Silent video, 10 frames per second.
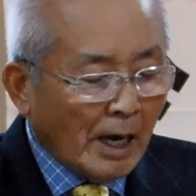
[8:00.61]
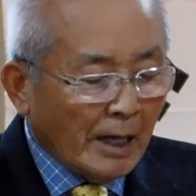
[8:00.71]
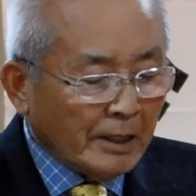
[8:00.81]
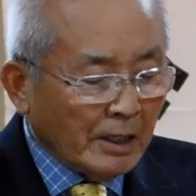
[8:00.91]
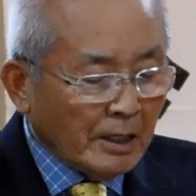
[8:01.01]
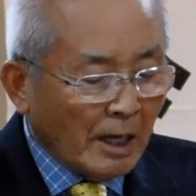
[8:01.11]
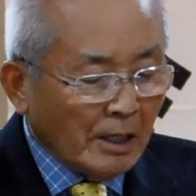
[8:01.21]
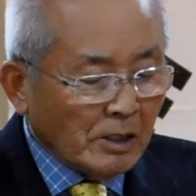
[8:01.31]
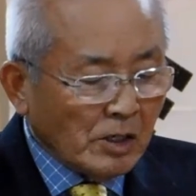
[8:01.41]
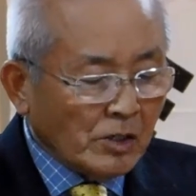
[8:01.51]
died in
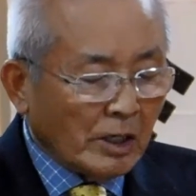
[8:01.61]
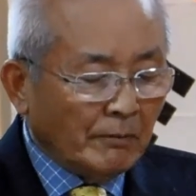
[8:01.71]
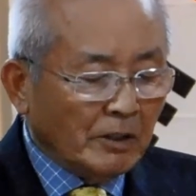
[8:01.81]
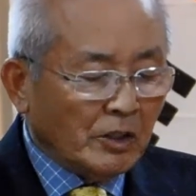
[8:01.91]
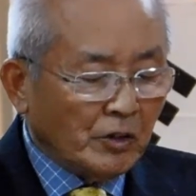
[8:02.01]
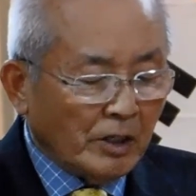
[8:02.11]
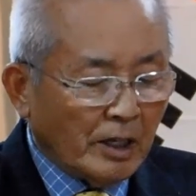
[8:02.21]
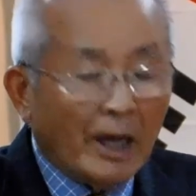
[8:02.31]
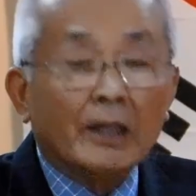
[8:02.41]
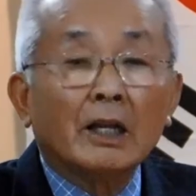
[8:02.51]
1973
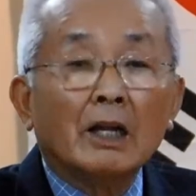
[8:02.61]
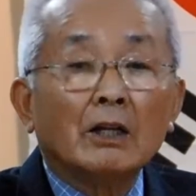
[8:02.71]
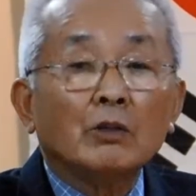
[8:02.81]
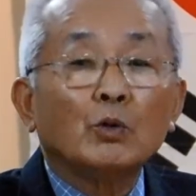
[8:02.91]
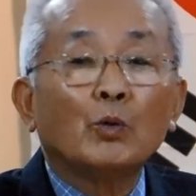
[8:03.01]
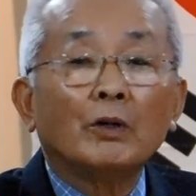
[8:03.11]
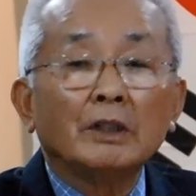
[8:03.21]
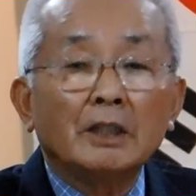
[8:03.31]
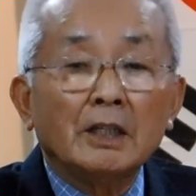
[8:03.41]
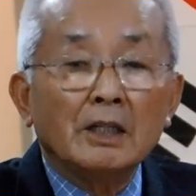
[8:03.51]
at
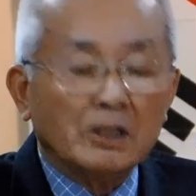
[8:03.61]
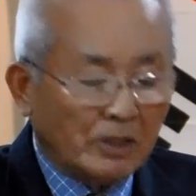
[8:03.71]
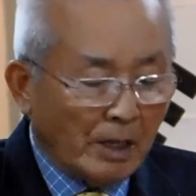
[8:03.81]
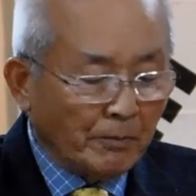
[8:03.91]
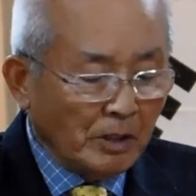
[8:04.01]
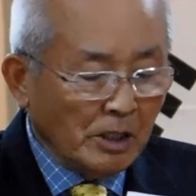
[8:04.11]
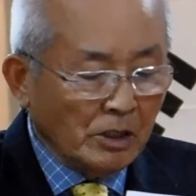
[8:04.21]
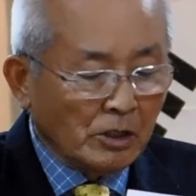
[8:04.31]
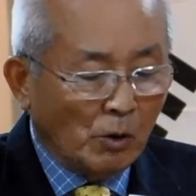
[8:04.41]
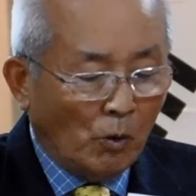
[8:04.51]
27
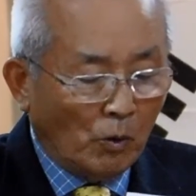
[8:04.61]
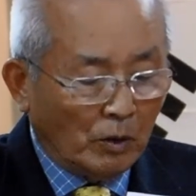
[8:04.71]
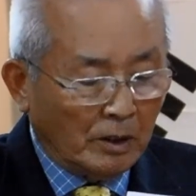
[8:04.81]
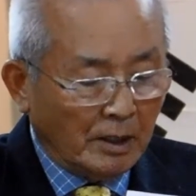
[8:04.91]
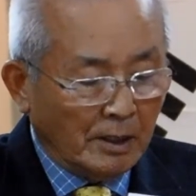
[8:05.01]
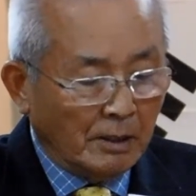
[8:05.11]
years old.